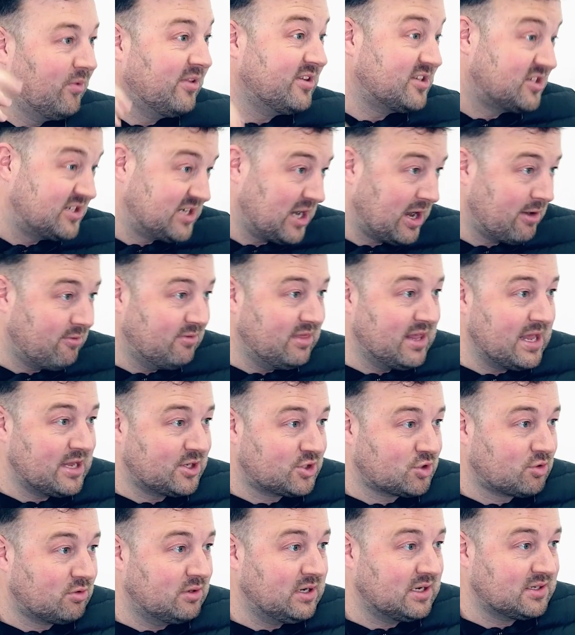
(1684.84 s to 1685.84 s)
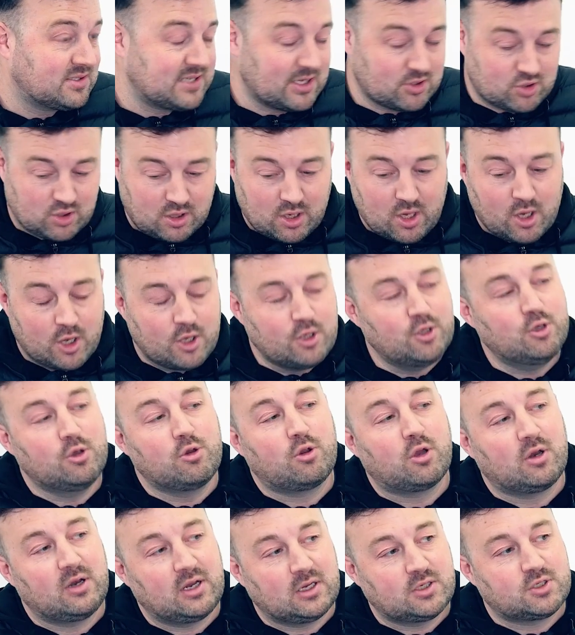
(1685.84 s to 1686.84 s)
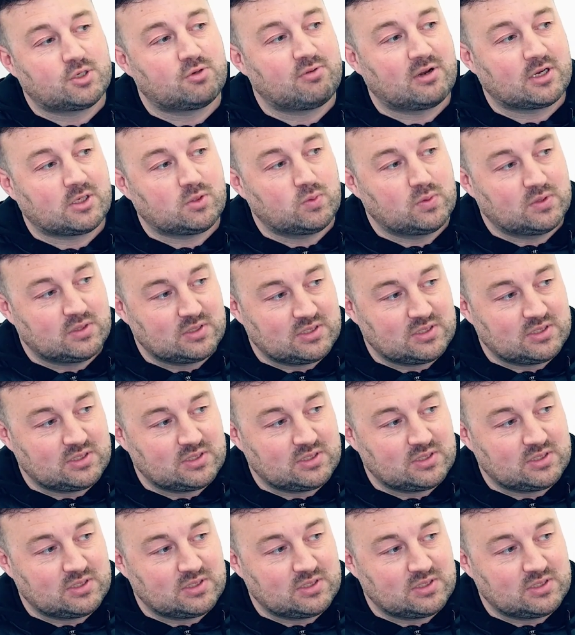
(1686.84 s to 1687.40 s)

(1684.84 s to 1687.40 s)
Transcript: with sharing their screen, etc. You can interact with